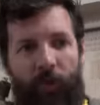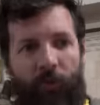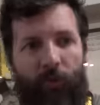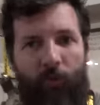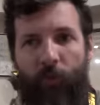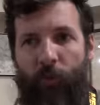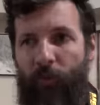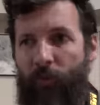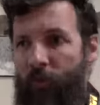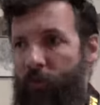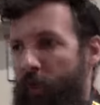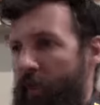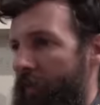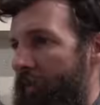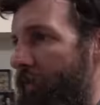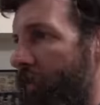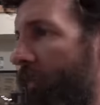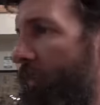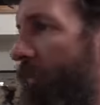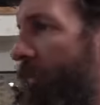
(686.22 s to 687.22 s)
I don't know where they're at
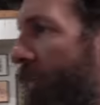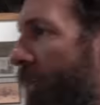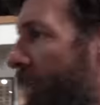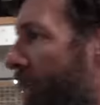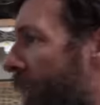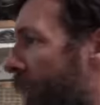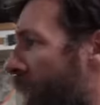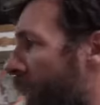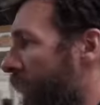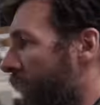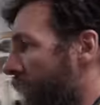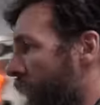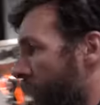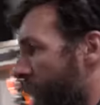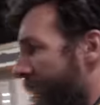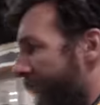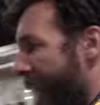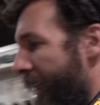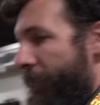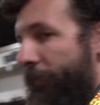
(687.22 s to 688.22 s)
though. We
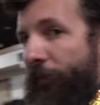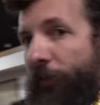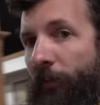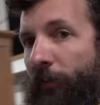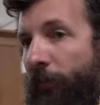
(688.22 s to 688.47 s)
have to